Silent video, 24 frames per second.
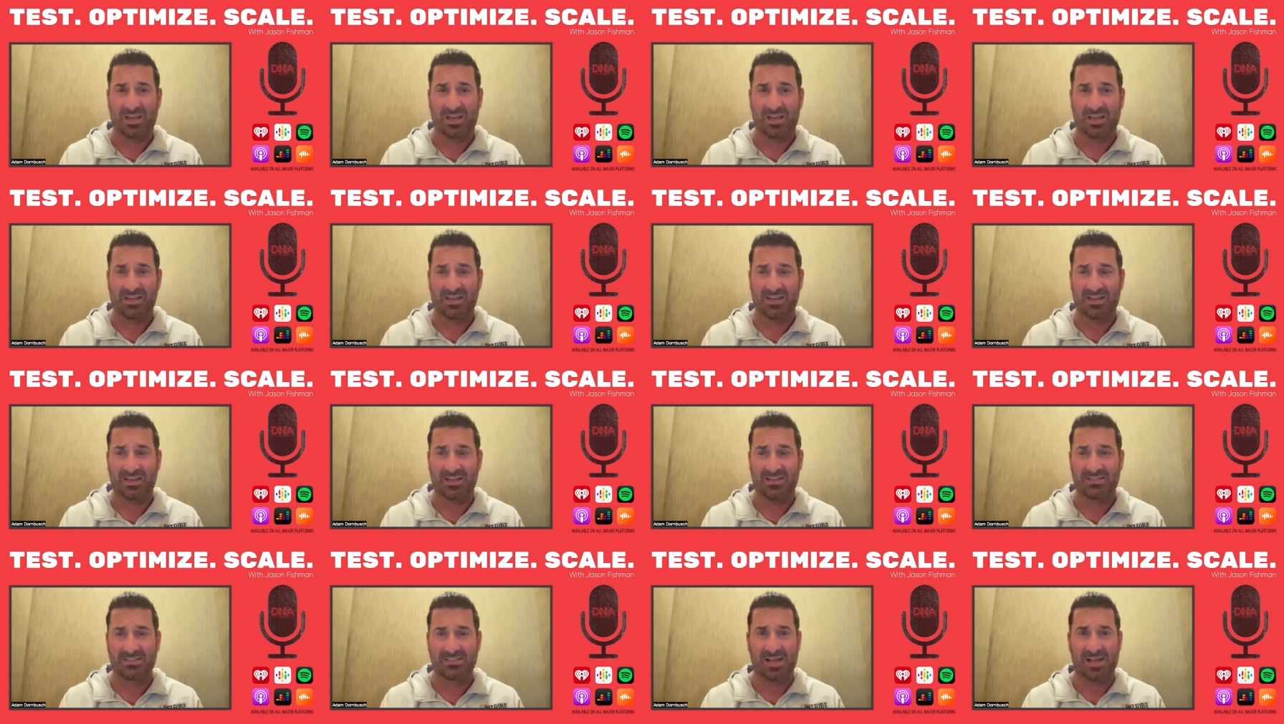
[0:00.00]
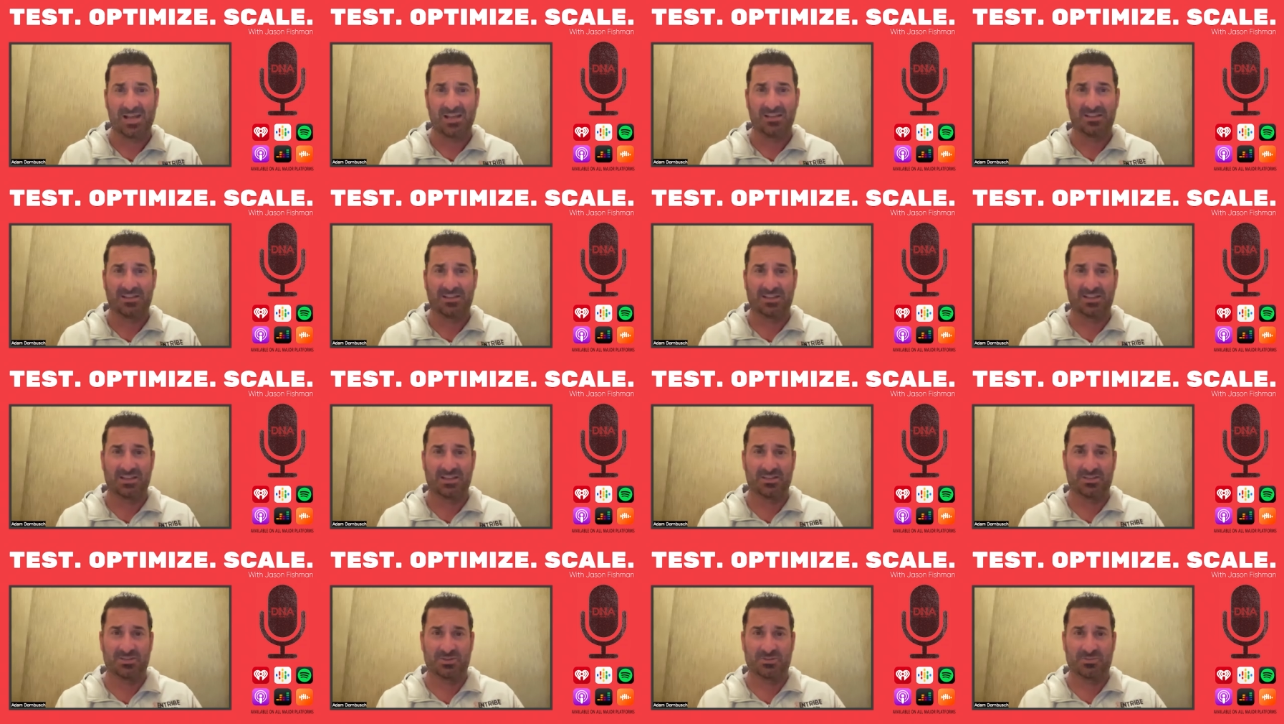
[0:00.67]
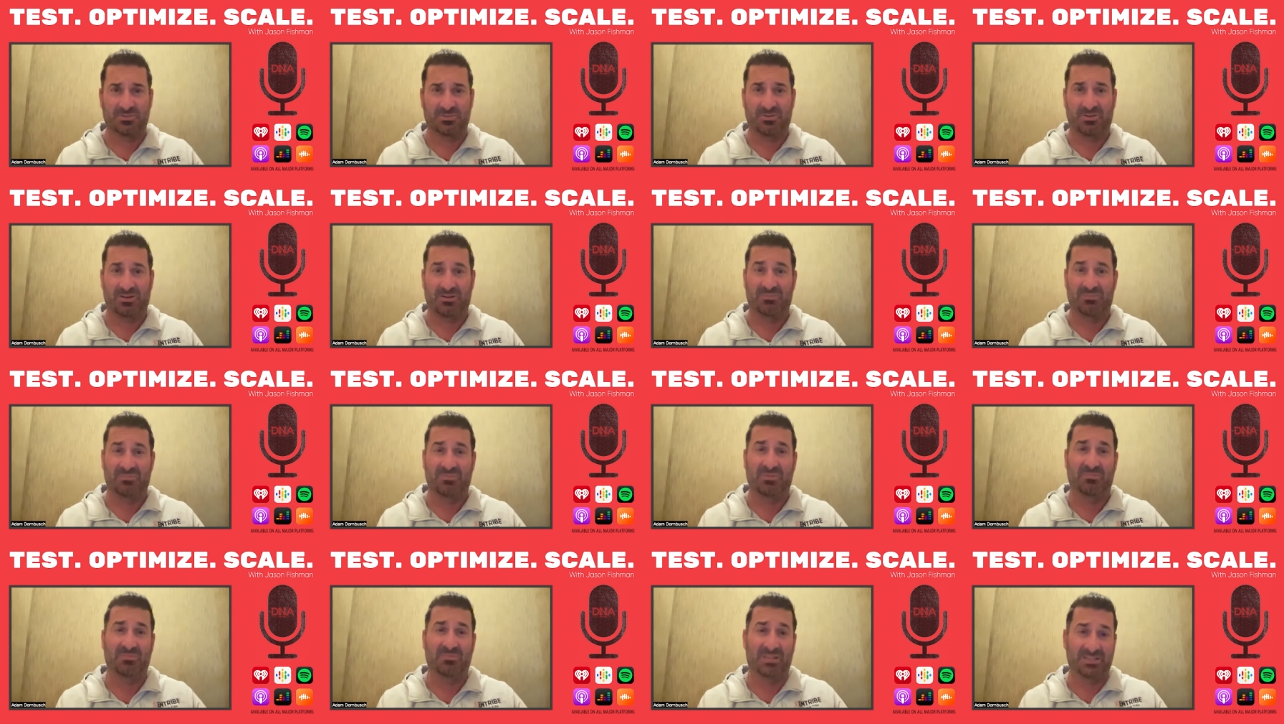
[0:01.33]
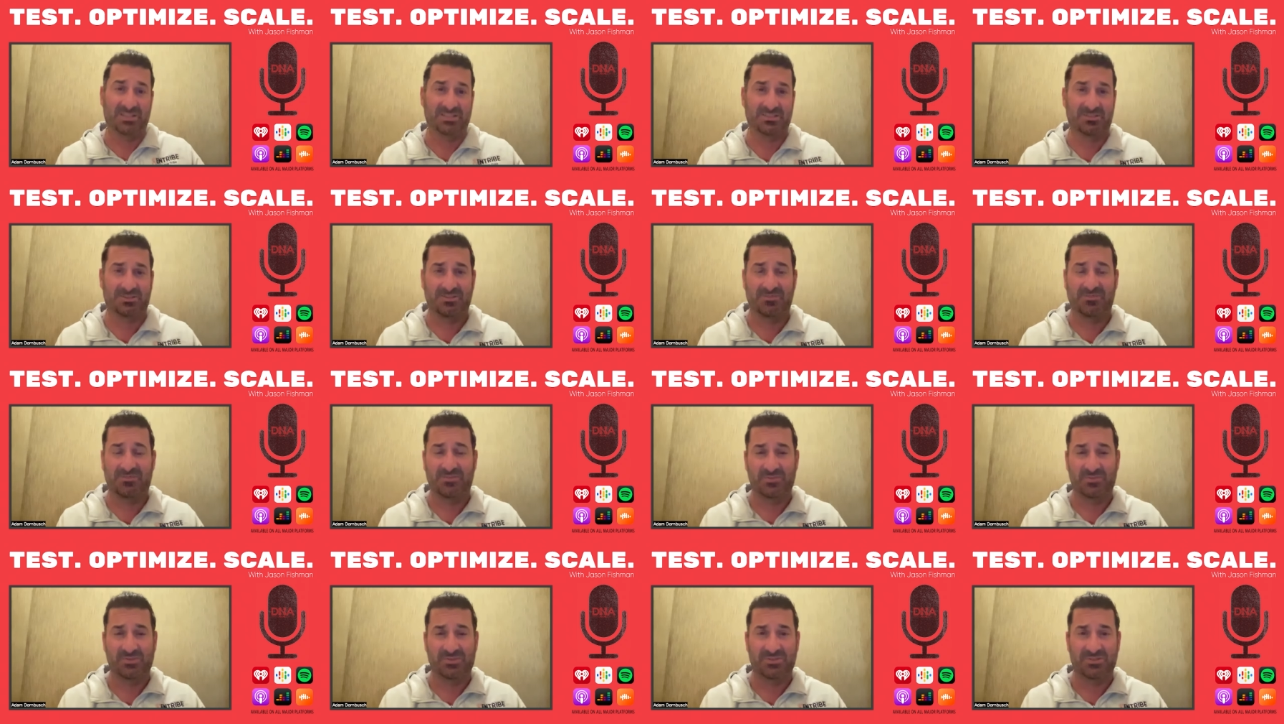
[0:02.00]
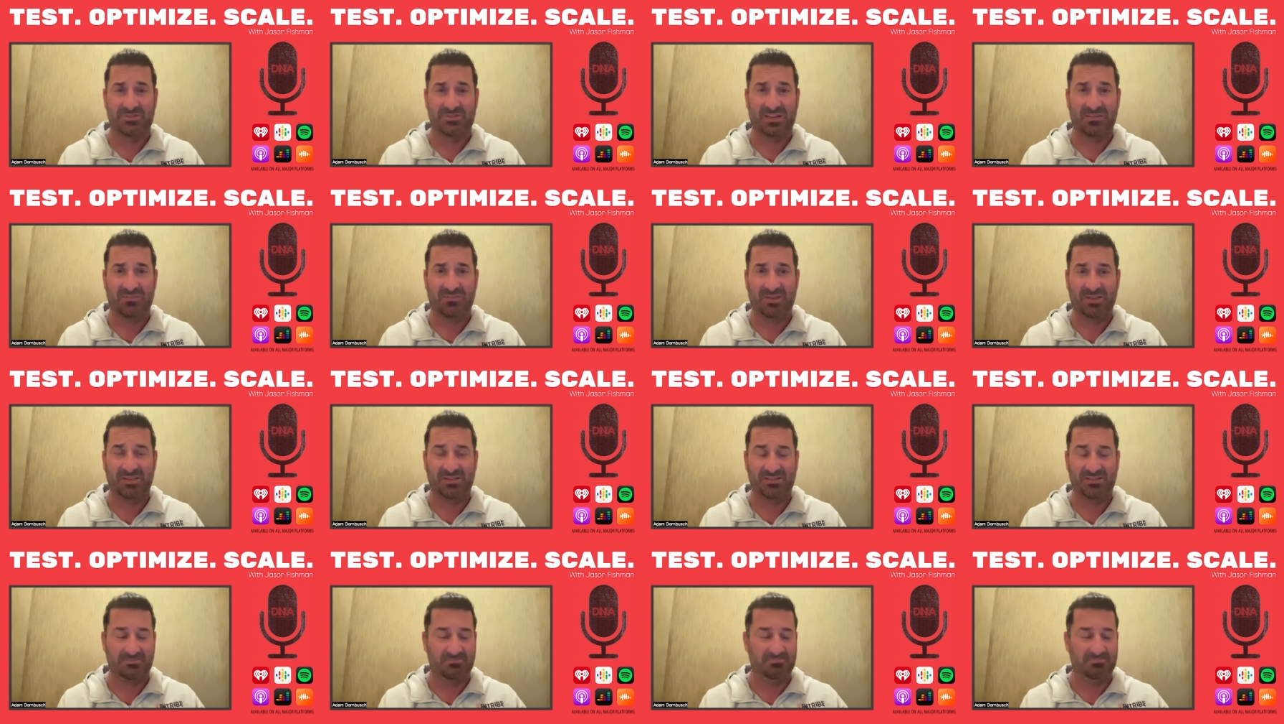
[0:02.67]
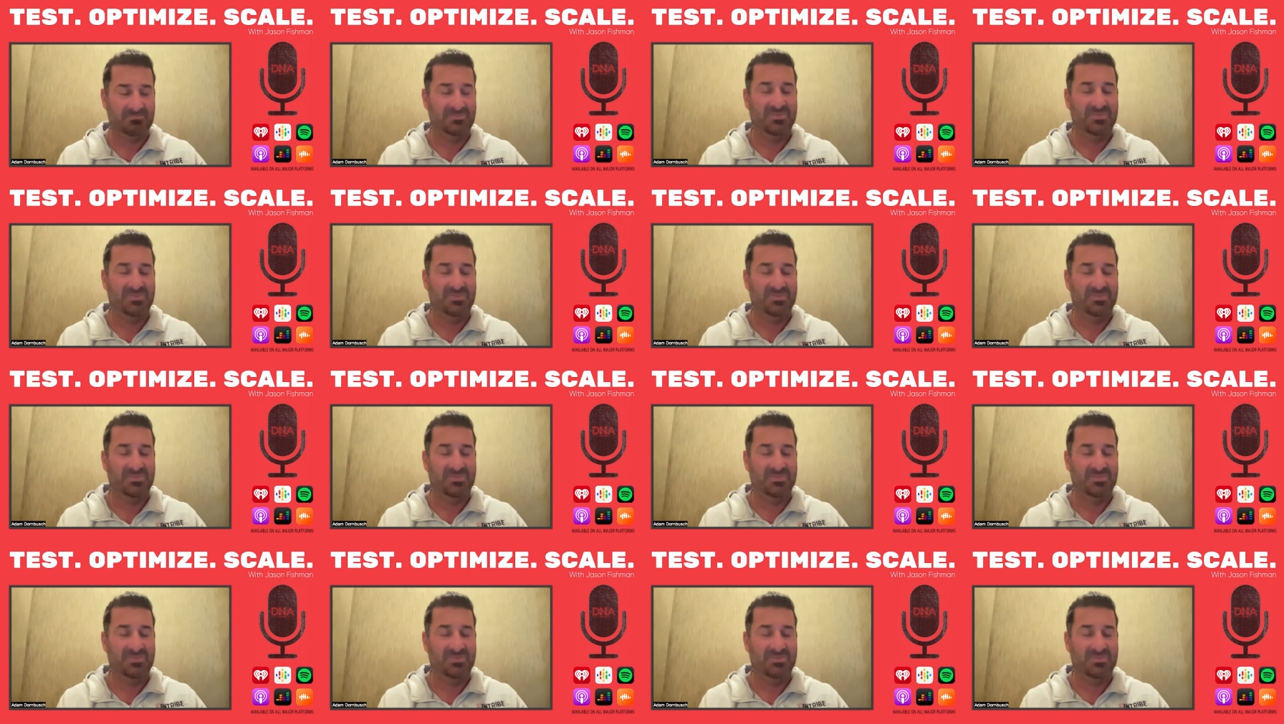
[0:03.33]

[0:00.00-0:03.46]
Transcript: And it's not that it should be re- replace your influencer campaigns,